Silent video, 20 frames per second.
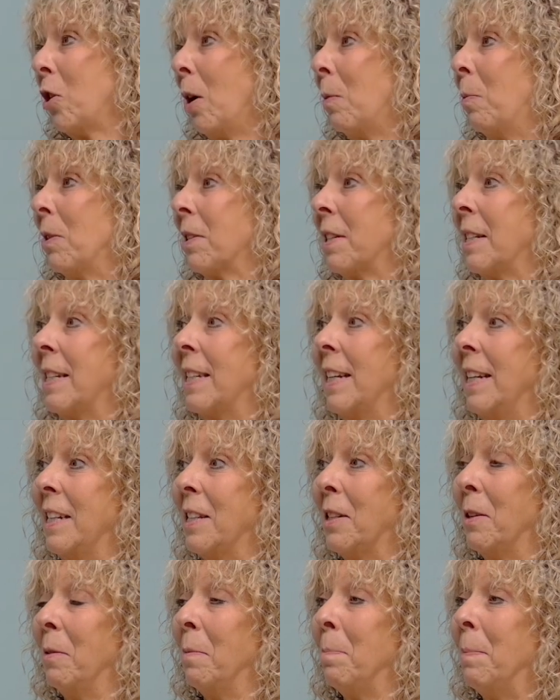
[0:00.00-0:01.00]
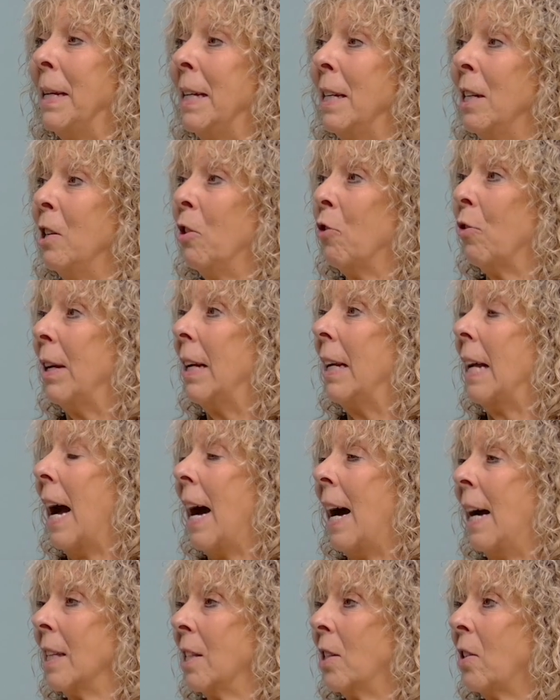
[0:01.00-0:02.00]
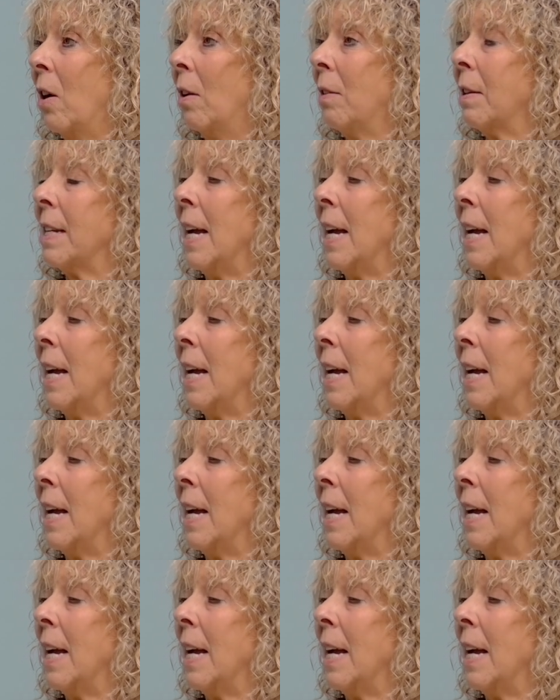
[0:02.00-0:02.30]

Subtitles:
wasn't it? To meet and greet, hats on,